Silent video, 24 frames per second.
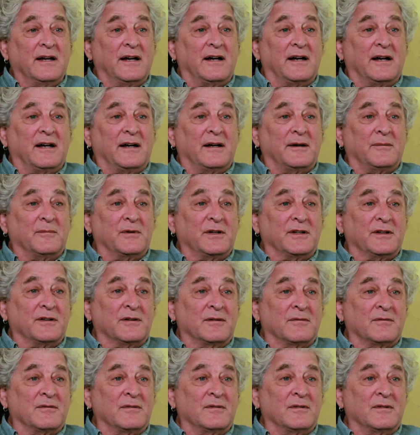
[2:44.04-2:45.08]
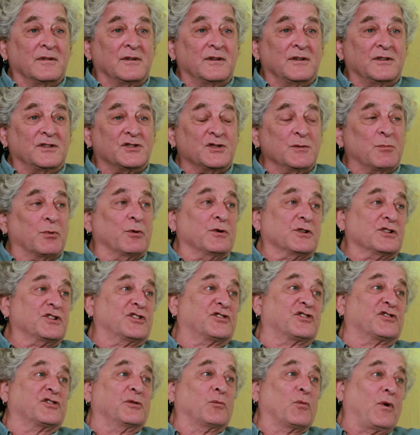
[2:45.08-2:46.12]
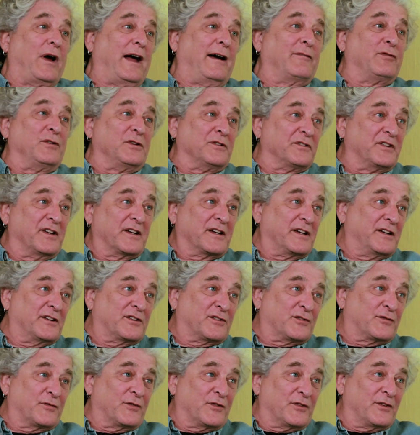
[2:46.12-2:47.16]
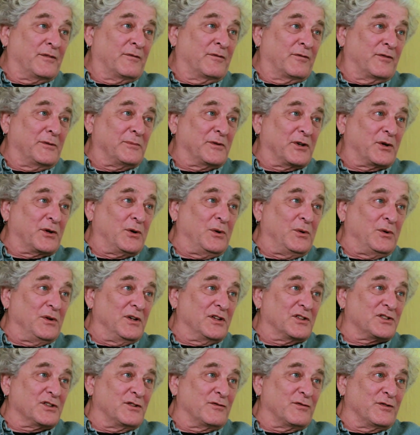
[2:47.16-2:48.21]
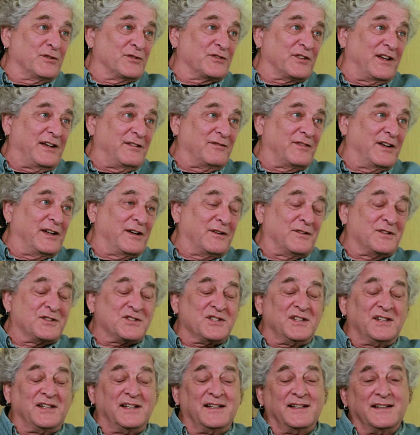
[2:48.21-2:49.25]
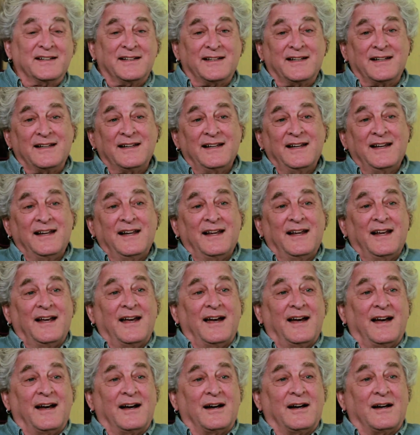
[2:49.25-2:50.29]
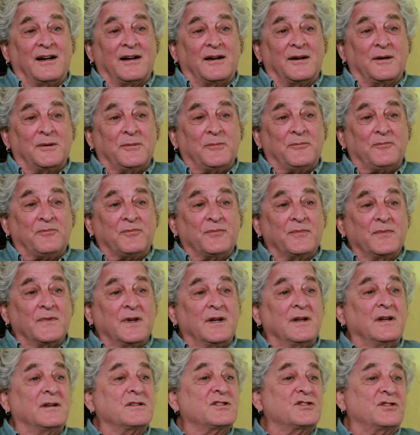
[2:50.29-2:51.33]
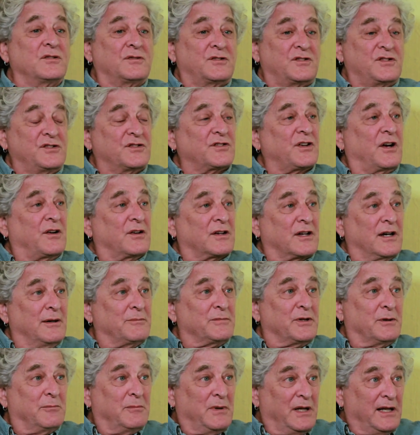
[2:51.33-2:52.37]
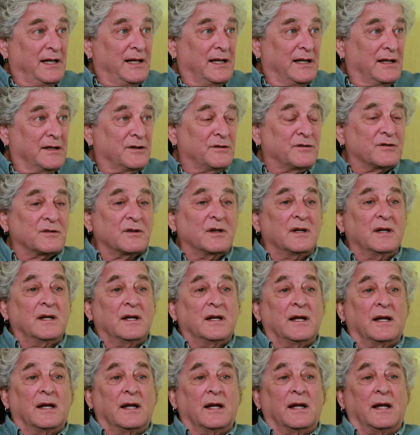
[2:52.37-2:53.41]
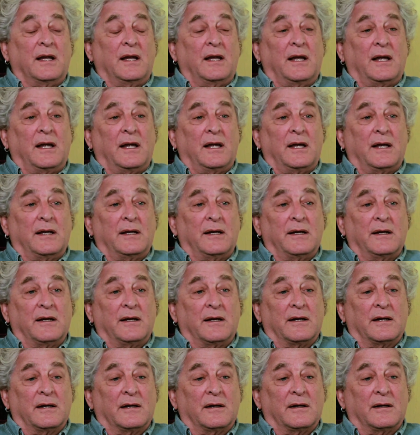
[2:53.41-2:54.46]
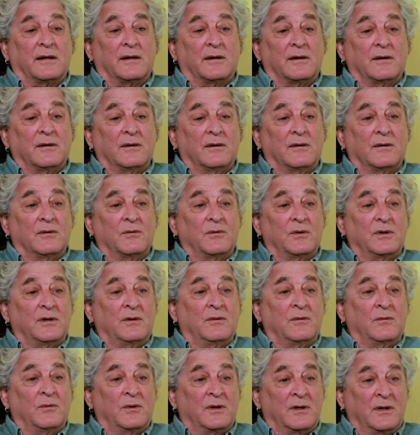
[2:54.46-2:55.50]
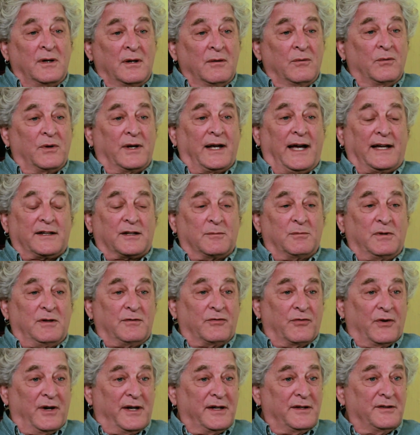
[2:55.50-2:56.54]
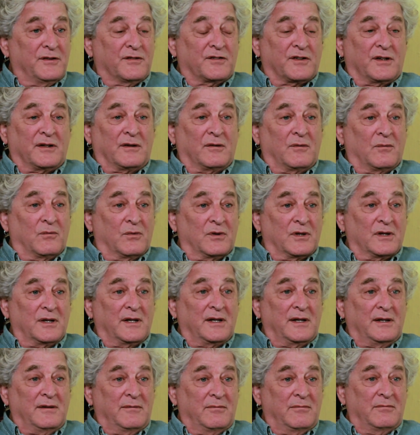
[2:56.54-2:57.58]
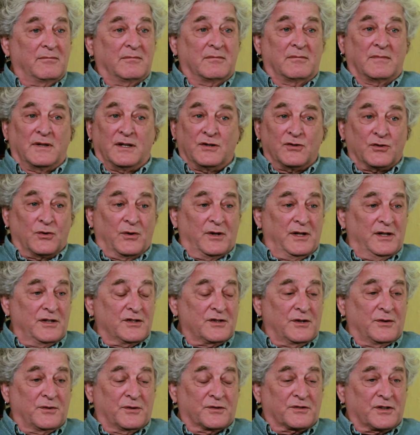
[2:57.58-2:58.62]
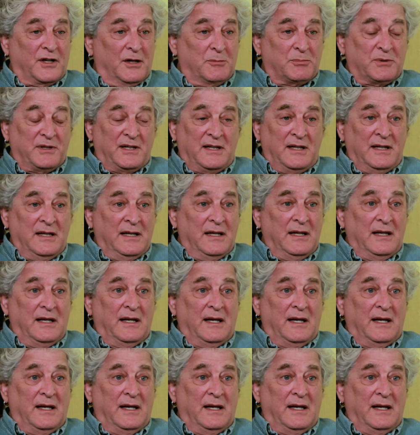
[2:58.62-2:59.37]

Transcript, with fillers: Um, and she purchased some raffle tickets for, from the Coalition for Safe Energy, and um, and it's just she started coming to meetings, and uh, we, we, we got to be friends and really enjoyed each other's company.